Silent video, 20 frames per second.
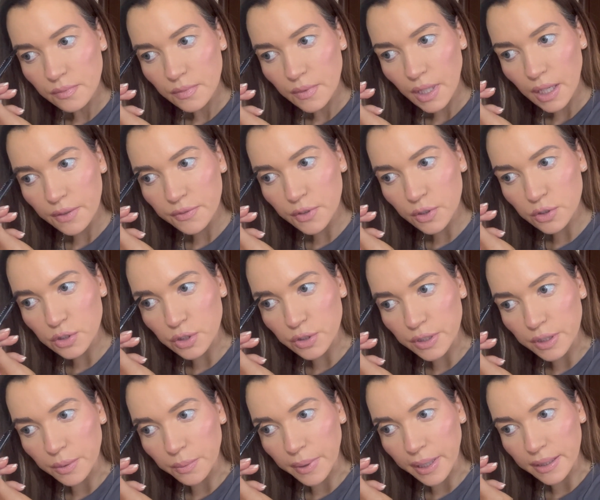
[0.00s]
I've not done
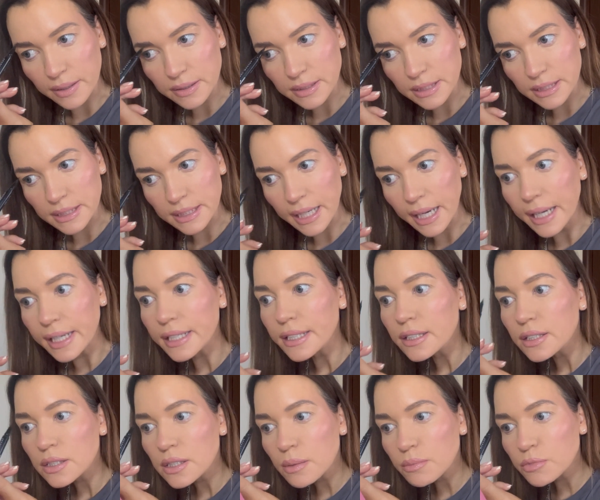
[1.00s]
it well today
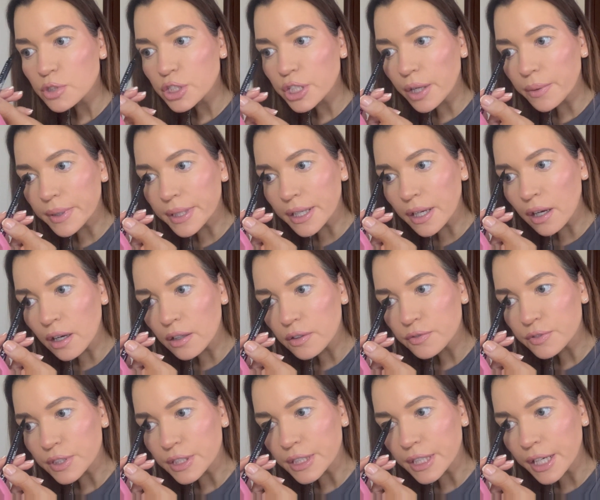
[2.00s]
because I'm showing off,
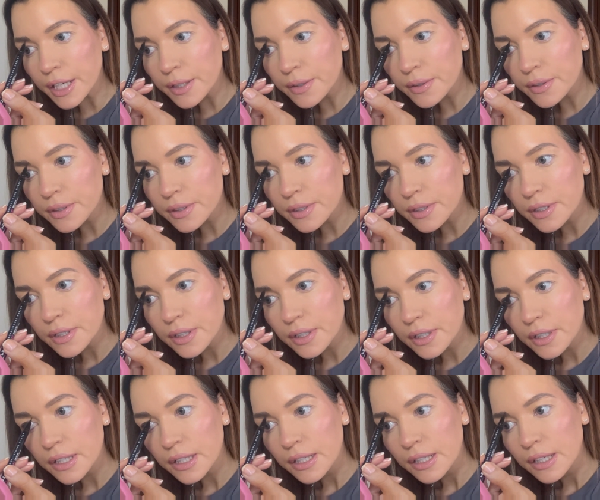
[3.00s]
you know.
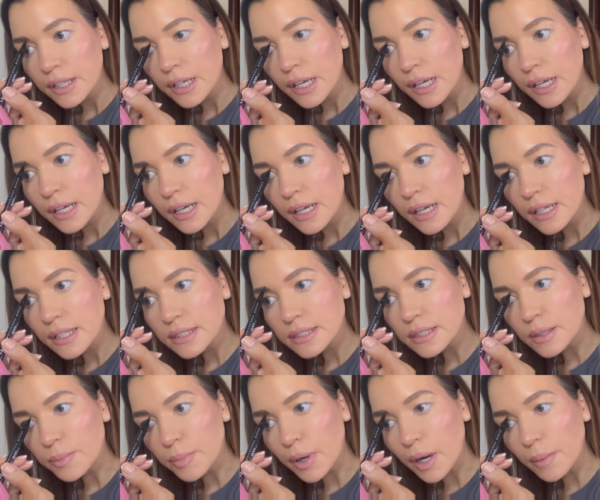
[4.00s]
That's
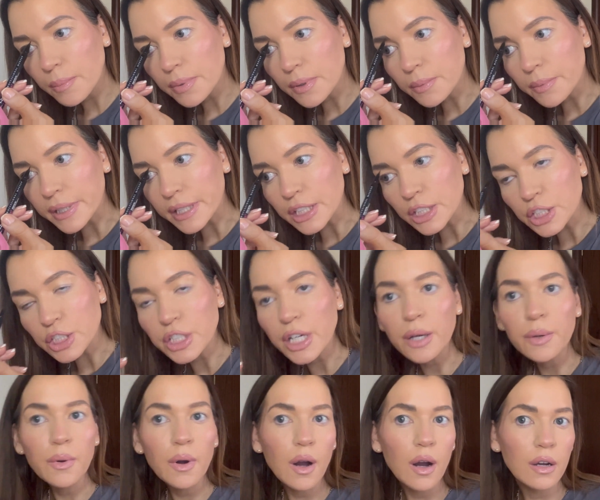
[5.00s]
the problem, when you
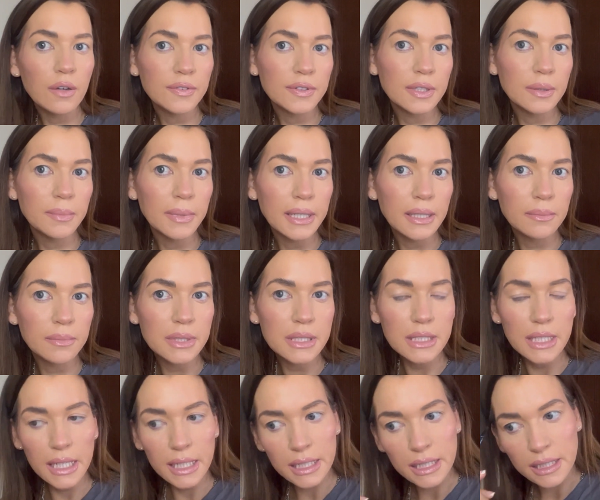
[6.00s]
show off you make
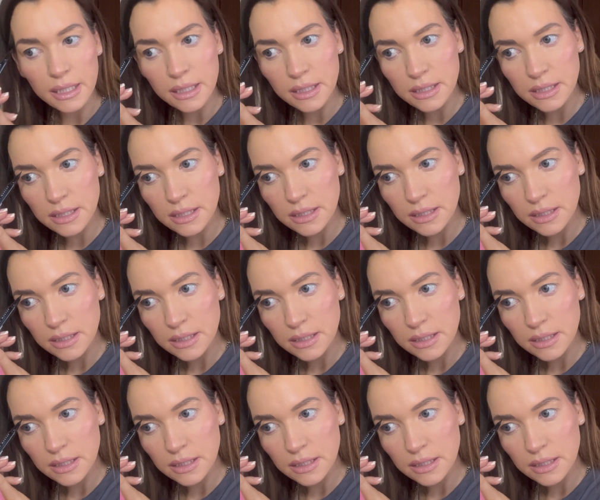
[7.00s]
mistakes.